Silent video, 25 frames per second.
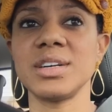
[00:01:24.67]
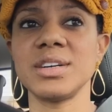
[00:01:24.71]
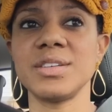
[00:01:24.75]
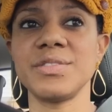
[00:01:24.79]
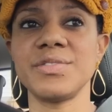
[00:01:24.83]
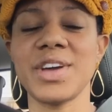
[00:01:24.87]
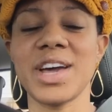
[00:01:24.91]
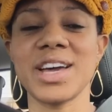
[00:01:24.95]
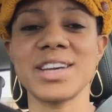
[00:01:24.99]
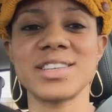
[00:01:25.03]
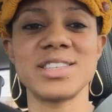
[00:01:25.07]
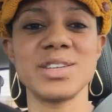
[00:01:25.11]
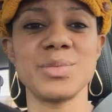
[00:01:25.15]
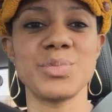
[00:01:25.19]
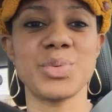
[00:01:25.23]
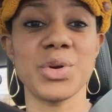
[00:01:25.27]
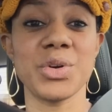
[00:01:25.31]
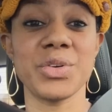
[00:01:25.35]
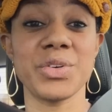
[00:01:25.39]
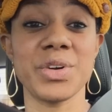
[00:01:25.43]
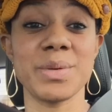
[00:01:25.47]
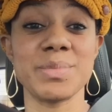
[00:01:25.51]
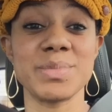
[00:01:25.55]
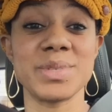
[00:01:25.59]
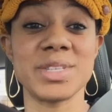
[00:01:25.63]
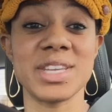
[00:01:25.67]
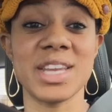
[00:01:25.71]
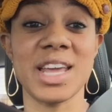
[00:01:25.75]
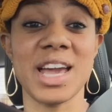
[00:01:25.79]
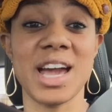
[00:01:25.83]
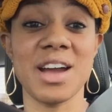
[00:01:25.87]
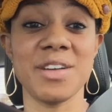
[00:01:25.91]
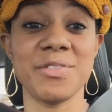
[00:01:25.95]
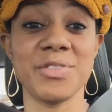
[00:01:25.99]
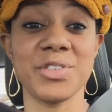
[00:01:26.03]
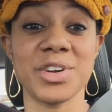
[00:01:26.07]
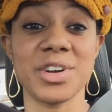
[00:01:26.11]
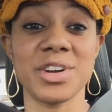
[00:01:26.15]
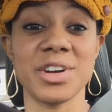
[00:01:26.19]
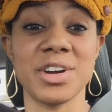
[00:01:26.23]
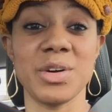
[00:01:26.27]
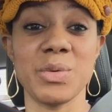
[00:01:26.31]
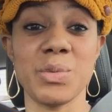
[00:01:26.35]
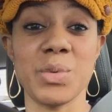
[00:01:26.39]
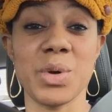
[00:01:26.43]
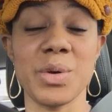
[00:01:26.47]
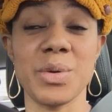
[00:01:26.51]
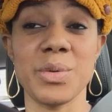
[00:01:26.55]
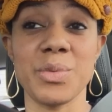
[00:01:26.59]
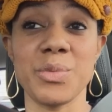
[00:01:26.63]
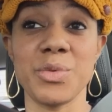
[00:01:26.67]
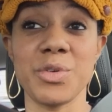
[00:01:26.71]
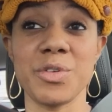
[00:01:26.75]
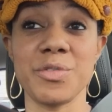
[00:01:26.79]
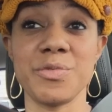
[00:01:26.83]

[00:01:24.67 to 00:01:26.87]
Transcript: vaccine programs in Africa where